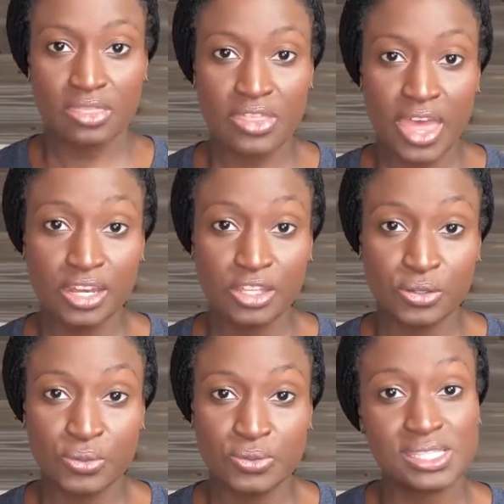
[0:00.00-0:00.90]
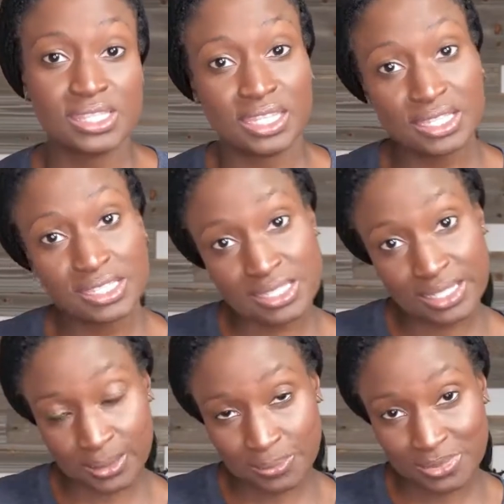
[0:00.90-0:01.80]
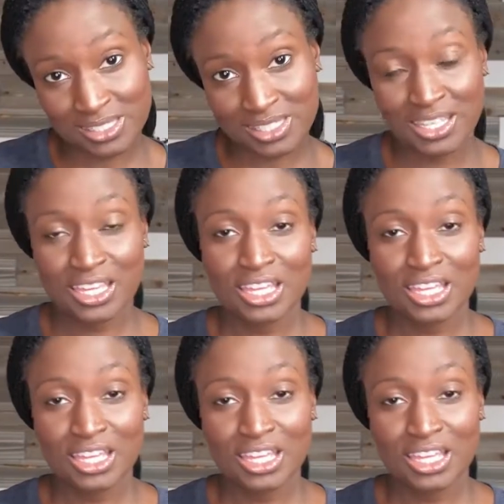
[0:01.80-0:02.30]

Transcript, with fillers: Then use these tips